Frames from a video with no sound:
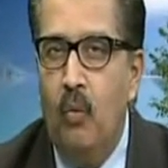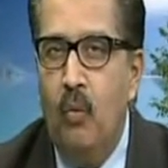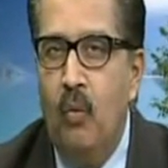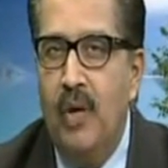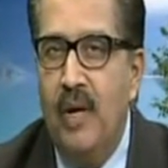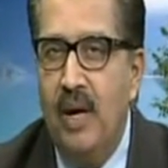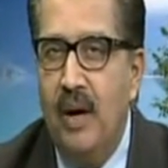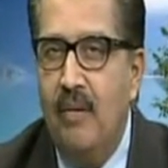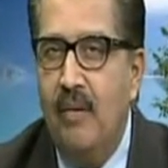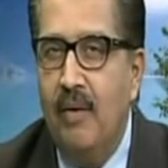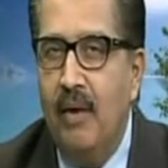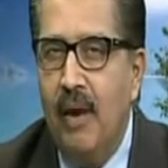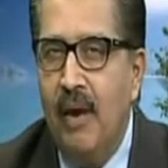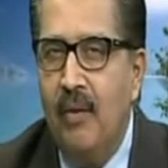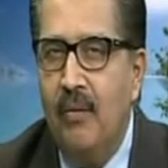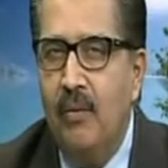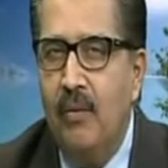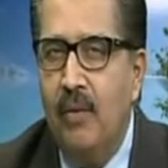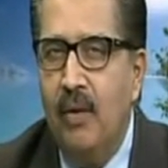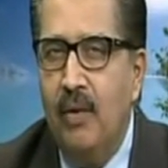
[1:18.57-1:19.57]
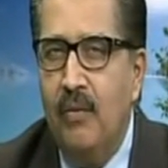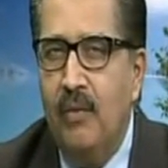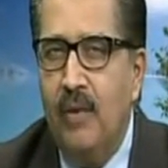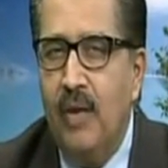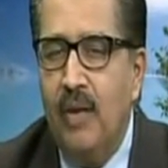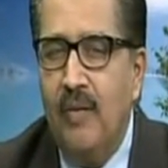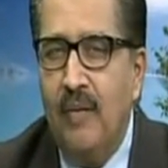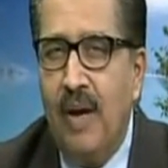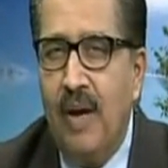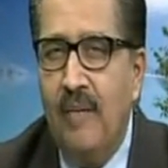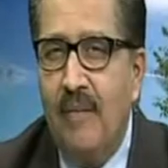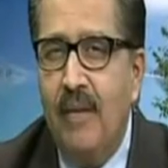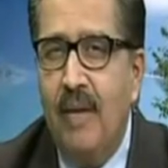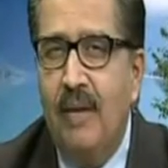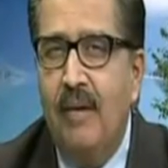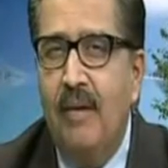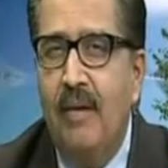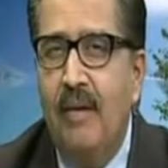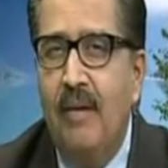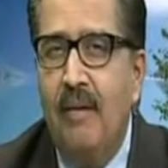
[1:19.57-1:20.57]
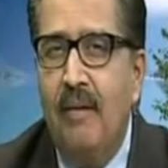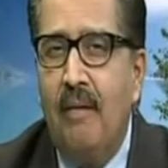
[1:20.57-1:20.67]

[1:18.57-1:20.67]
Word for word: we have arrived where we have arrived, and